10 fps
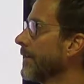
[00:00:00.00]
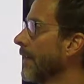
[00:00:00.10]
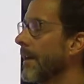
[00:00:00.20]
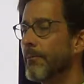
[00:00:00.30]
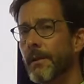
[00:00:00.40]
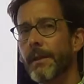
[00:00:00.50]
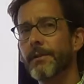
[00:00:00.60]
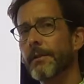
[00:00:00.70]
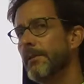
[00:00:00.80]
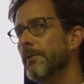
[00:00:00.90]
are at
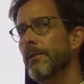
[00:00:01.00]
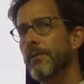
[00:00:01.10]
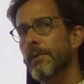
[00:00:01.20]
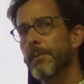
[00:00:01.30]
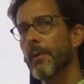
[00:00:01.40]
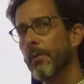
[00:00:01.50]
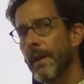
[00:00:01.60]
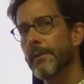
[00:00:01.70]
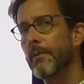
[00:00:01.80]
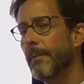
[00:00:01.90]
risk due to the
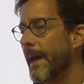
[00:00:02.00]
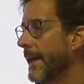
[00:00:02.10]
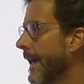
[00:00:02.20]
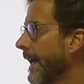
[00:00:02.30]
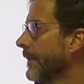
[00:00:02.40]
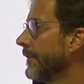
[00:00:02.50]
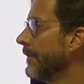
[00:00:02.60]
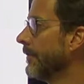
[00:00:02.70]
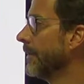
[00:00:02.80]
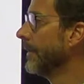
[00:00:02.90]
parental bad
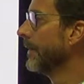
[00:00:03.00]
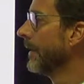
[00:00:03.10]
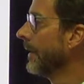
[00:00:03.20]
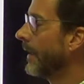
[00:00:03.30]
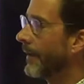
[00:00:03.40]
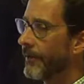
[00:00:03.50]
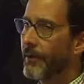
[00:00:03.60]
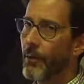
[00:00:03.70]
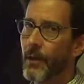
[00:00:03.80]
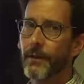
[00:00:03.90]
attitude, and
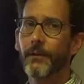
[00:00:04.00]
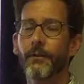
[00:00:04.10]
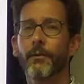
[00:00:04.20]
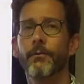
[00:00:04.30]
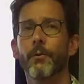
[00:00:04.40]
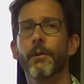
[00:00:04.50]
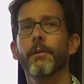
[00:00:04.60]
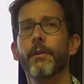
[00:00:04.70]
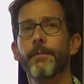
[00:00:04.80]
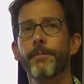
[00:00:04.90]
so on and so forth.
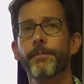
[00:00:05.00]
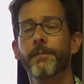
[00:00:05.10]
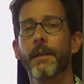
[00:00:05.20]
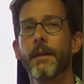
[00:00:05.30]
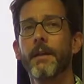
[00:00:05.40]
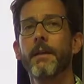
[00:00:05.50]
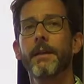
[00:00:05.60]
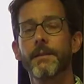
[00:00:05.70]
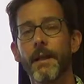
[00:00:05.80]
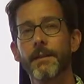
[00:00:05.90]

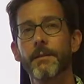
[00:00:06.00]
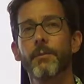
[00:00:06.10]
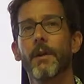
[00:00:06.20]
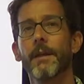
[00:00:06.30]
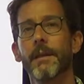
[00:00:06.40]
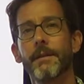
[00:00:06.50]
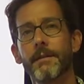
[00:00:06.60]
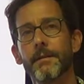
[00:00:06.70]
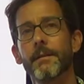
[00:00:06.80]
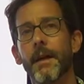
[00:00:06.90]
It's not surprising, and this
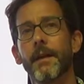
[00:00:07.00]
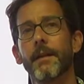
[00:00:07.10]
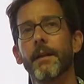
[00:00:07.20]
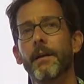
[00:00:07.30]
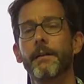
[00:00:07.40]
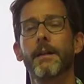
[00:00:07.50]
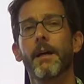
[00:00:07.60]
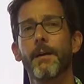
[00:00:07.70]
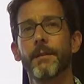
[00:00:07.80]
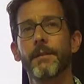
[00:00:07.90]
is not an
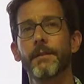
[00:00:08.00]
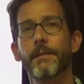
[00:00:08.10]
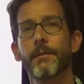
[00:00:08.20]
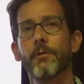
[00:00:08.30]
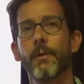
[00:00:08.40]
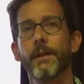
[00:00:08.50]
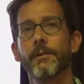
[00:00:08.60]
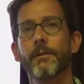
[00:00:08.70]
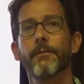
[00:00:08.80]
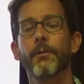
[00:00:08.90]
uncommon
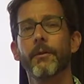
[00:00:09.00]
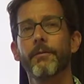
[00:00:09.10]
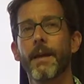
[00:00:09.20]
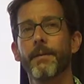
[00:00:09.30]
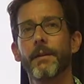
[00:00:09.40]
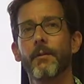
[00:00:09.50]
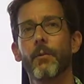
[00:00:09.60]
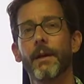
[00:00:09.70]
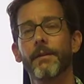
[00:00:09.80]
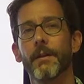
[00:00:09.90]
situation for a family that
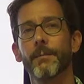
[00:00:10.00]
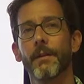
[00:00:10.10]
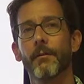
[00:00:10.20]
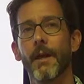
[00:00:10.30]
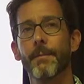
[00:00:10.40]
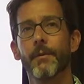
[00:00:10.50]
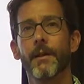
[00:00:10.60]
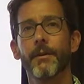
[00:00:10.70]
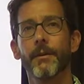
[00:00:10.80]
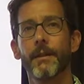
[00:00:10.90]
winds up in a
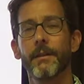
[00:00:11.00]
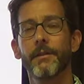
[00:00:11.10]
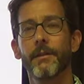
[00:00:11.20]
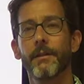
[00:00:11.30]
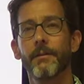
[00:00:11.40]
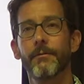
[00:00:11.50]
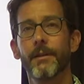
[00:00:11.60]
wraparound initiative.